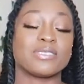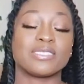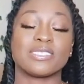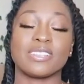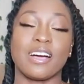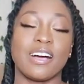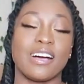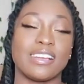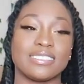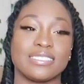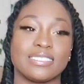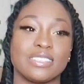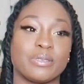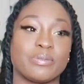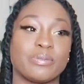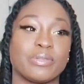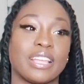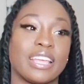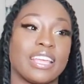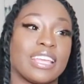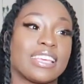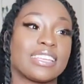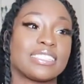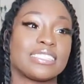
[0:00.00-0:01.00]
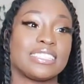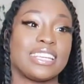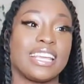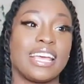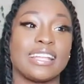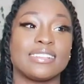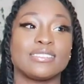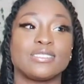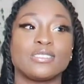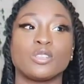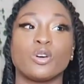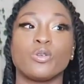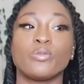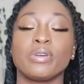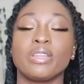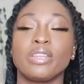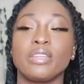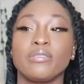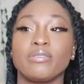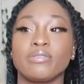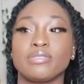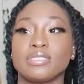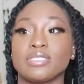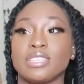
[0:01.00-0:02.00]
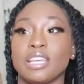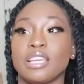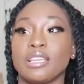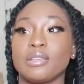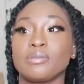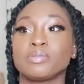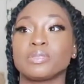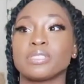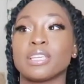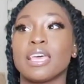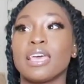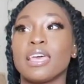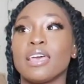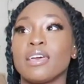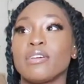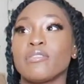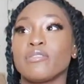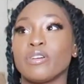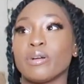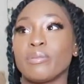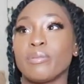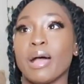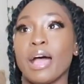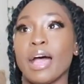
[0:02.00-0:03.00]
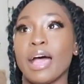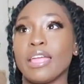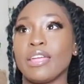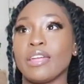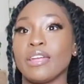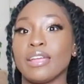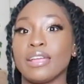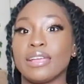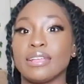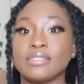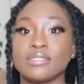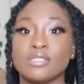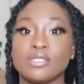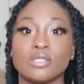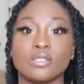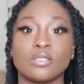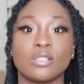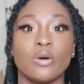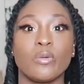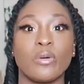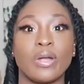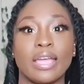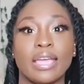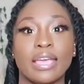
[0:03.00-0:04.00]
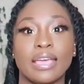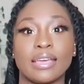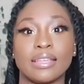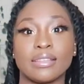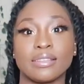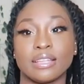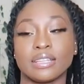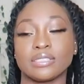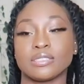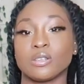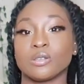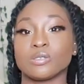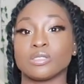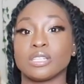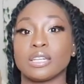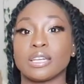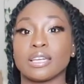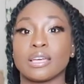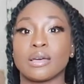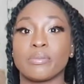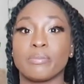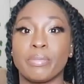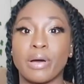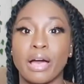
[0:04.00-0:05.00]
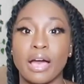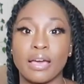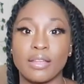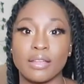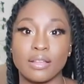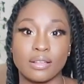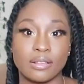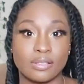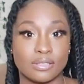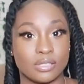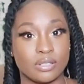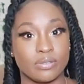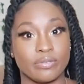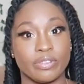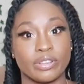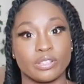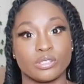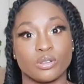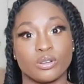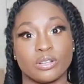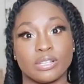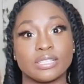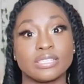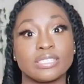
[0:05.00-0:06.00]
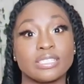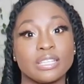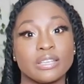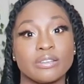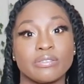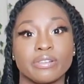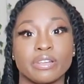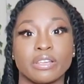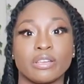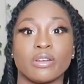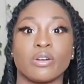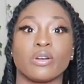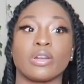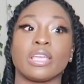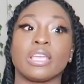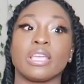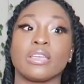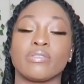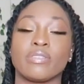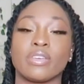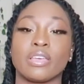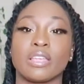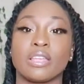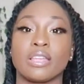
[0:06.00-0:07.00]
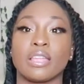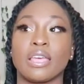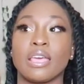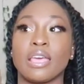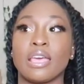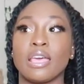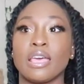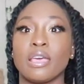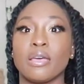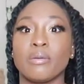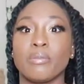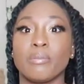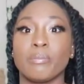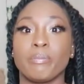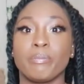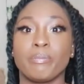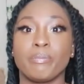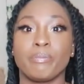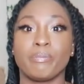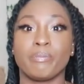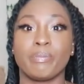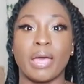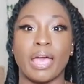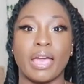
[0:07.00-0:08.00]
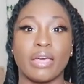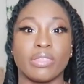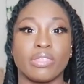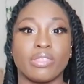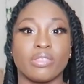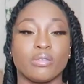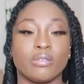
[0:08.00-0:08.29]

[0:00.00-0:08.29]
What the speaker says: awesome. Like, she had so many types, from higher end to lower end, like Dolce & Gabbana to Victoria's Secret, or even Bed